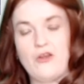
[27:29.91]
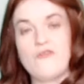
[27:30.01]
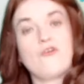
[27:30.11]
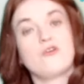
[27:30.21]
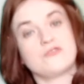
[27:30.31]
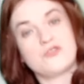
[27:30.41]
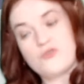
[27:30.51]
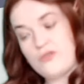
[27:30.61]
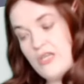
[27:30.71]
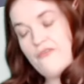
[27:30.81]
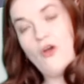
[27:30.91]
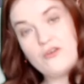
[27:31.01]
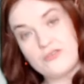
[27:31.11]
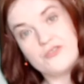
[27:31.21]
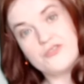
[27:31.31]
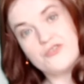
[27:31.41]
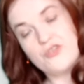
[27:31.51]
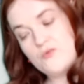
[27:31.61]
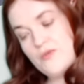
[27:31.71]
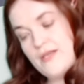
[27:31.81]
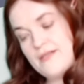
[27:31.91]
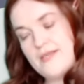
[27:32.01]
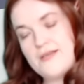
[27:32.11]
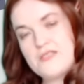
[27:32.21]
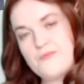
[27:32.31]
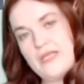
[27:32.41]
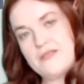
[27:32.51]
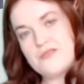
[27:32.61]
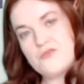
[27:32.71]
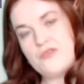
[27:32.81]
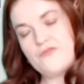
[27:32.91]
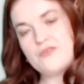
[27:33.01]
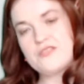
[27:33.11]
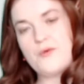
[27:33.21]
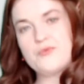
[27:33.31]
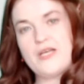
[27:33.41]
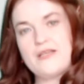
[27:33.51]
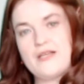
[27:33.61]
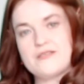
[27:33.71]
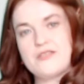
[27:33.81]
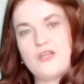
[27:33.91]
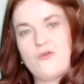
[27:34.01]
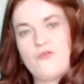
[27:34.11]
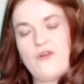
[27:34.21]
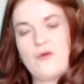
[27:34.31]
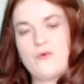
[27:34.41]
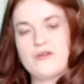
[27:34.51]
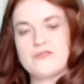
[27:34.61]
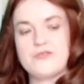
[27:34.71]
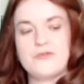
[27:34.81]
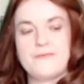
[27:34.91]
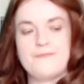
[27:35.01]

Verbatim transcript: You've got to show that you've understood what that task means. So you've got to apply that to your own written work too.